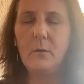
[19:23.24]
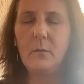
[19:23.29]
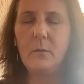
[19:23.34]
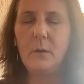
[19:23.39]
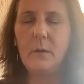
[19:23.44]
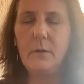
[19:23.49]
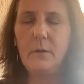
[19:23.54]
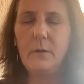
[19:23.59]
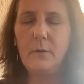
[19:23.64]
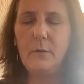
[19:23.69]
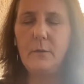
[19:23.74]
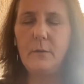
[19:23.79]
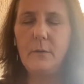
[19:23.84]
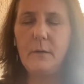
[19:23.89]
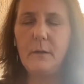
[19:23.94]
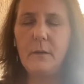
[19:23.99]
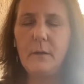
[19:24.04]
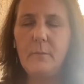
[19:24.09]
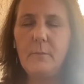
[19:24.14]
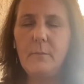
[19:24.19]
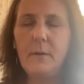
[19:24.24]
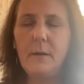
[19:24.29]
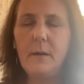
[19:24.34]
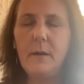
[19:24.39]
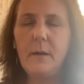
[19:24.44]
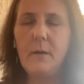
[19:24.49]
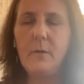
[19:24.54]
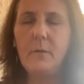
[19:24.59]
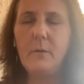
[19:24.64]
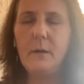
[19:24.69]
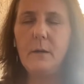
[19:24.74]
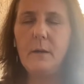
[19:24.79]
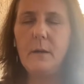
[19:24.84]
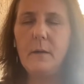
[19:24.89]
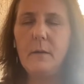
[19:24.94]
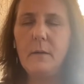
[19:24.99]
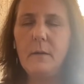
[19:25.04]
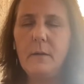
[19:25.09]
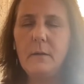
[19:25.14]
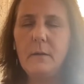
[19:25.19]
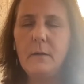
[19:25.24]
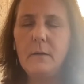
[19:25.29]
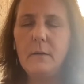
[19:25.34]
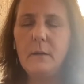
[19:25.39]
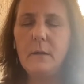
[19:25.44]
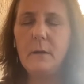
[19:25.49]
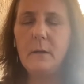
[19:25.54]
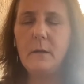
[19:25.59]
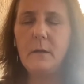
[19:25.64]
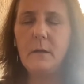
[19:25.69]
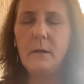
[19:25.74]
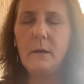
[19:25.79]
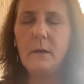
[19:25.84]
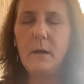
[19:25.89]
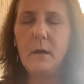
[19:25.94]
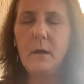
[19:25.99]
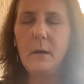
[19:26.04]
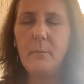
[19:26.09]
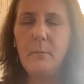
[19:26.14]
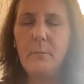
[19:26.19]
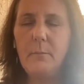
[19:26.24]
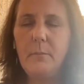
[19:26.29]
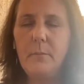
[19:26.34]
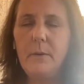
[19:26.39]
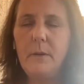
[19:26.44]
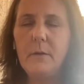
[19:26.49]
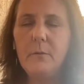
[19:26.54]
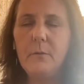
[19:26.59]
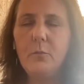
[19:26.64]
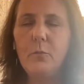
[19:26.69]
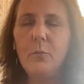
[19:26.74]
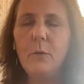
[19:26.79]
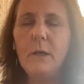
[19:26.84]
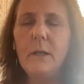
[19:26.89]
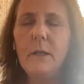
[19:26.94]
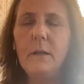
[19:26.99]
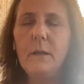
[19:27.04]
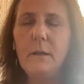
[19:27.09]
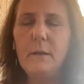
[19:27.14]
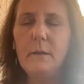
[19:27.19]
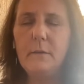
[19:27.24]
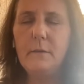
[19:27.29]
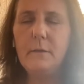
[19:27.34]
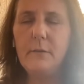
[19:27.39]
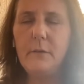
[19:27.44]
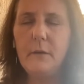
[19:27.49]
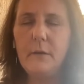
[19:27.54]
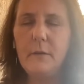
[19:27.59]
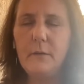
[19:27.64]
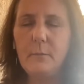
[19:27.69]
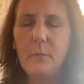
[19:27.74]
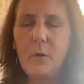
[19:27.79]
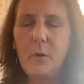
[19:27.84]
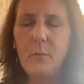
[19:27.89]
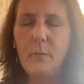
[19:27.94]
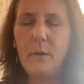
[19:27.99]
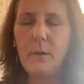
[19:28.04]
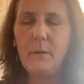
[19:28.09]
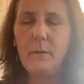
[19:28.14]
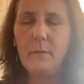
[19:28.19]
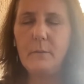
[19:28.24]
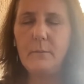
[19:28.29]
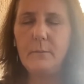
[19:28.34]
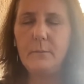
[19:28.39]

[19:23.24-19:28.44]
when you think about and a bit relive this moment.